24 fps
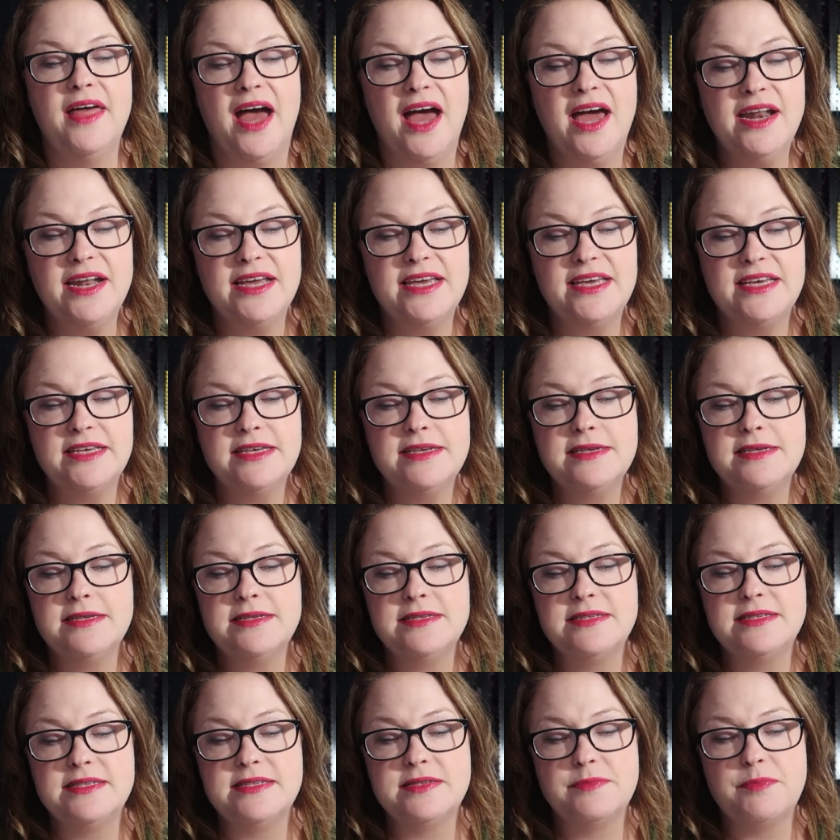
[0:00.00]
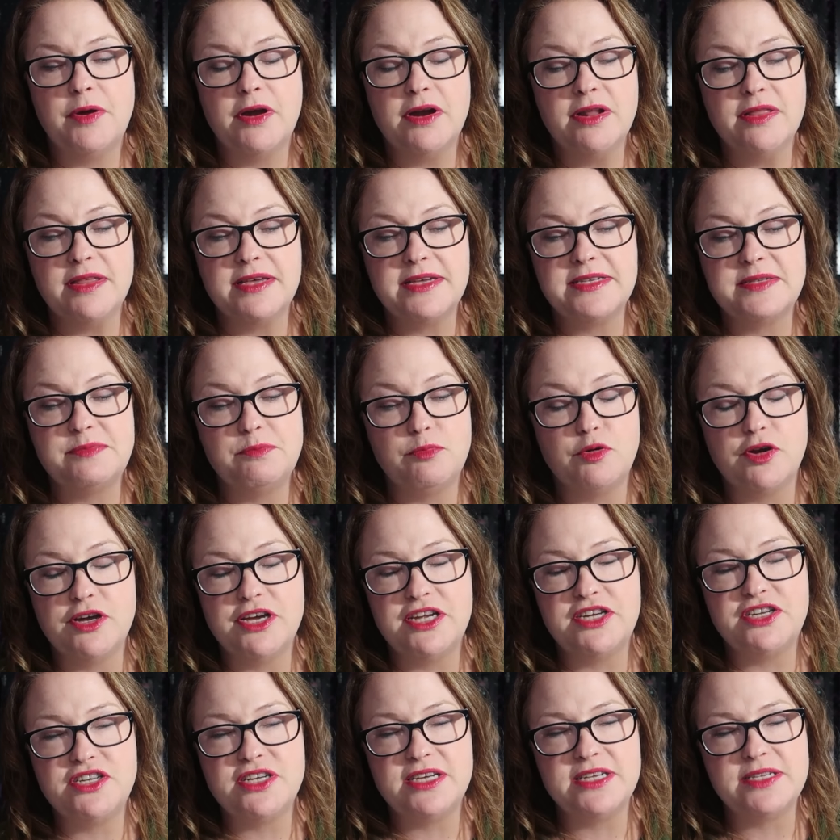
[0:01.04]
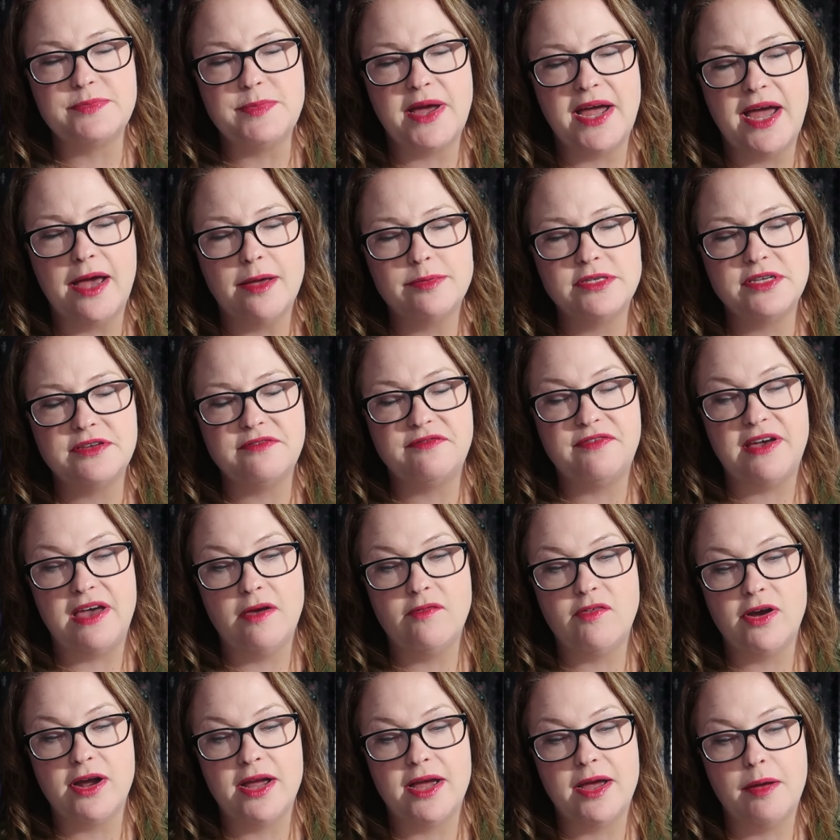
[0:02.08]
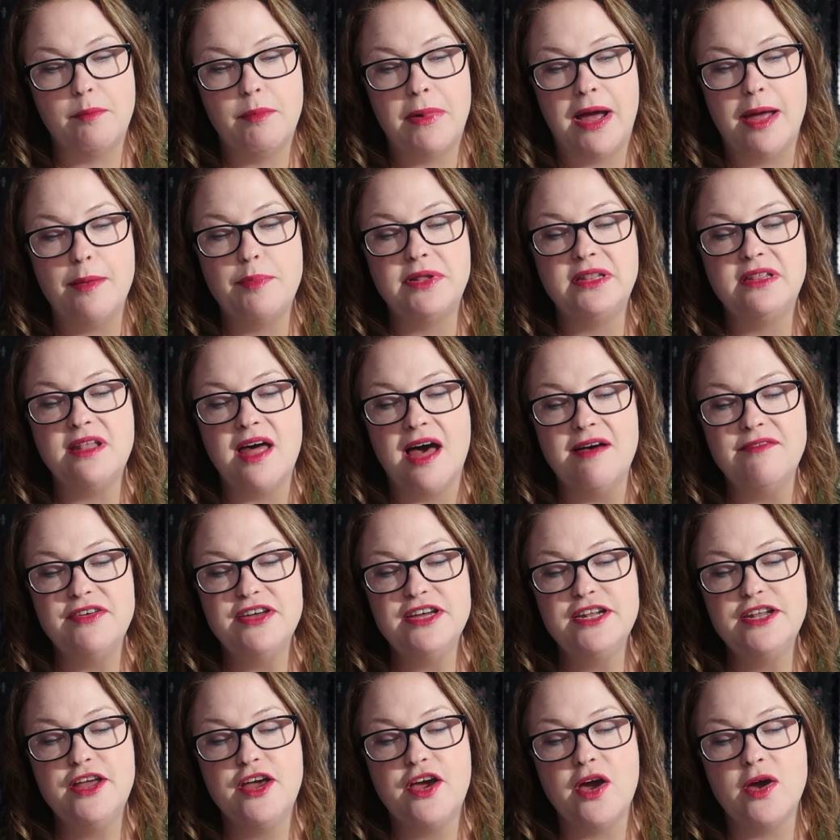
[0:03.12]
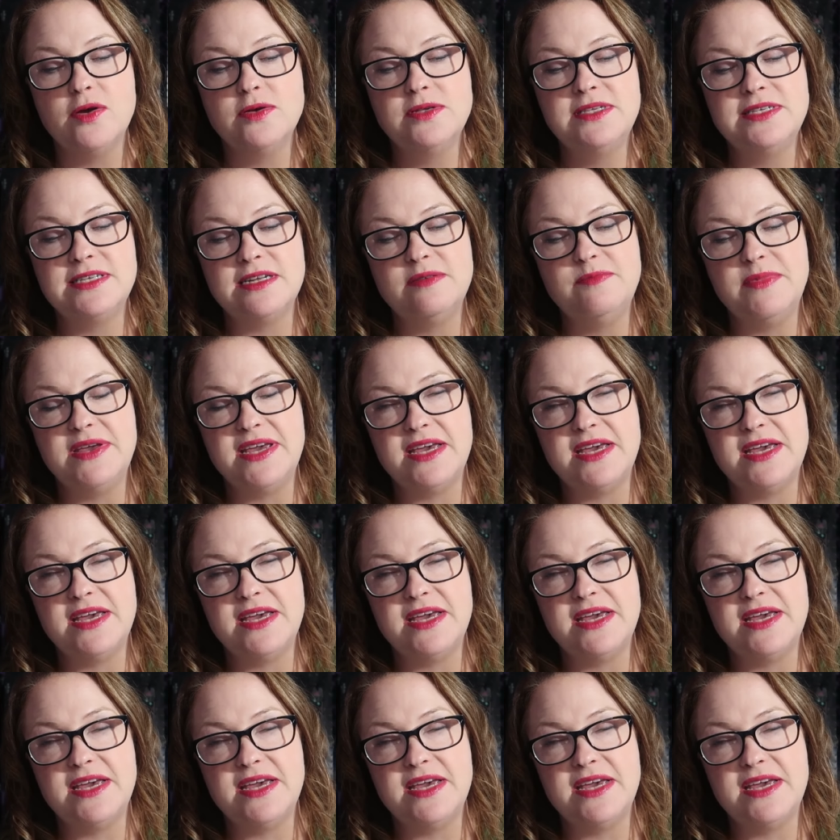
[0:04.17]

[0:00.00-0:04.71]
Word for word: That is, part of this bridge is my absolute favorite. My beloved ghost in